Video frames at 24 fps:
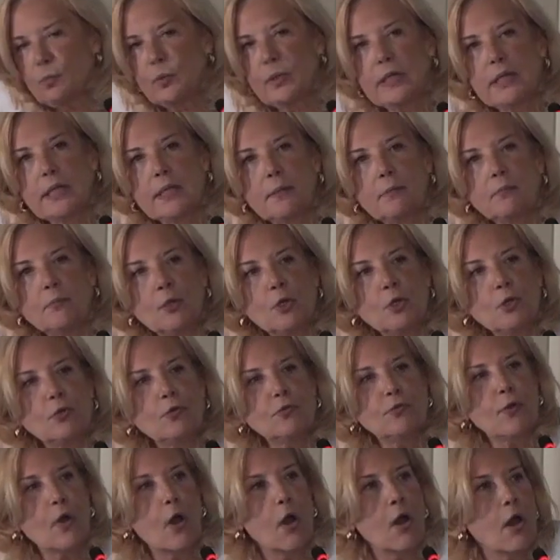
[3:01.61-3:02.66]
we
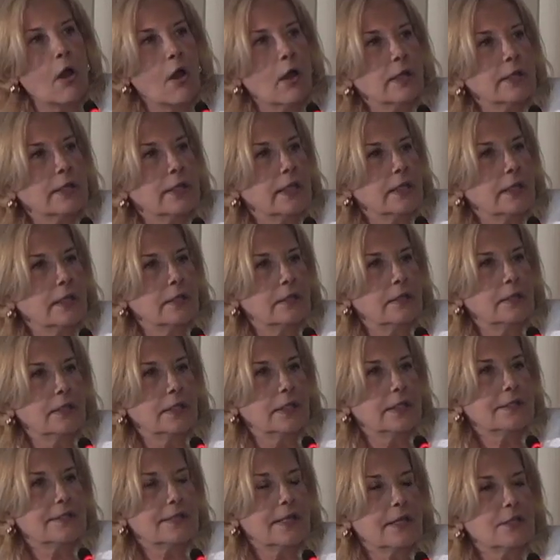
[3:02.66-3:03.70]
move on in
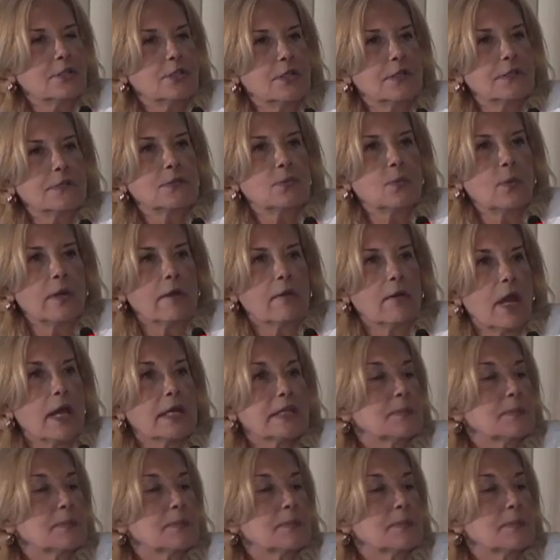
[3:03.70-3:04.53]
the sessions where I